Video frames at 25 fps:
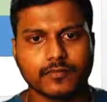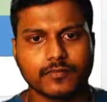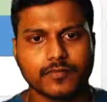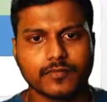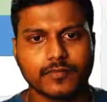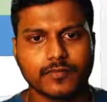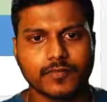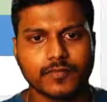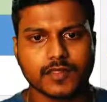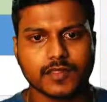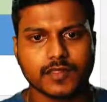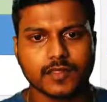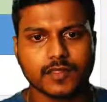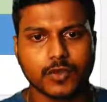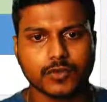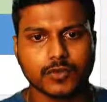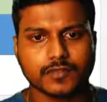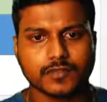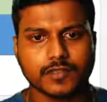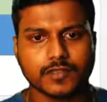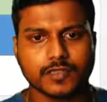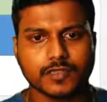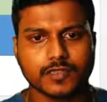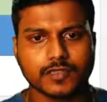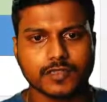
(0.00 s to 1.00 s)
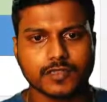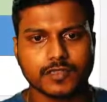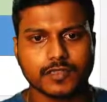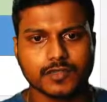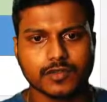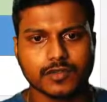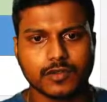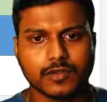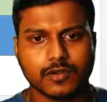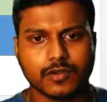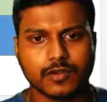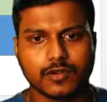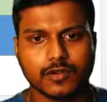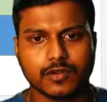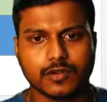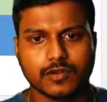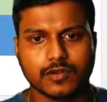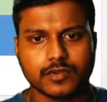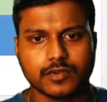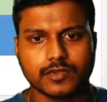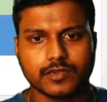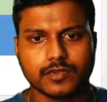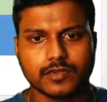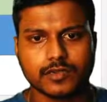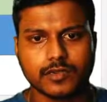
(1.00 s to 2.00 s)
No, this is not.
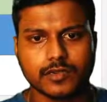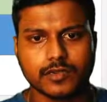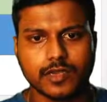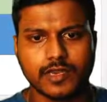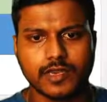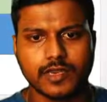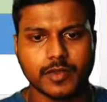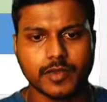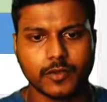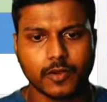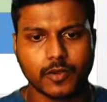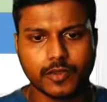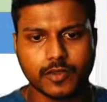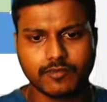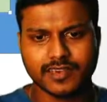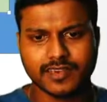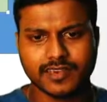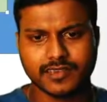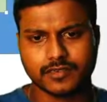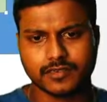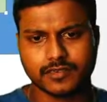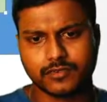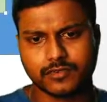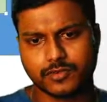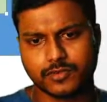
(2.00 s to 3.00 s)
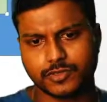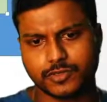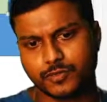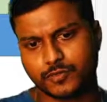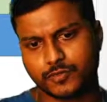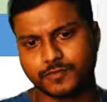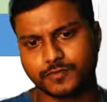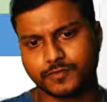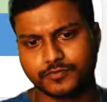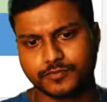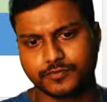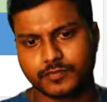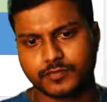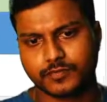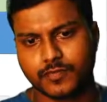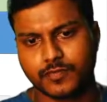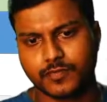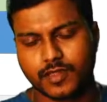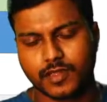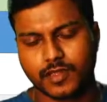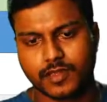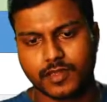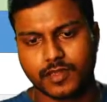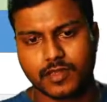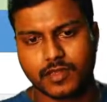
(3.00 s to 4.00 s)
Anyway, okay, fine, no issue.
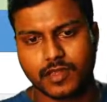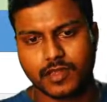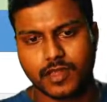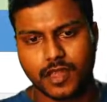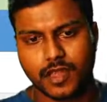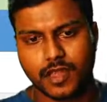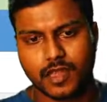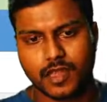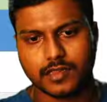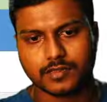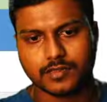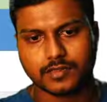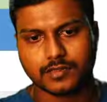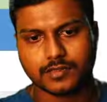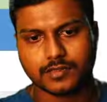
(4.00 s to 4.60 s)
I'll just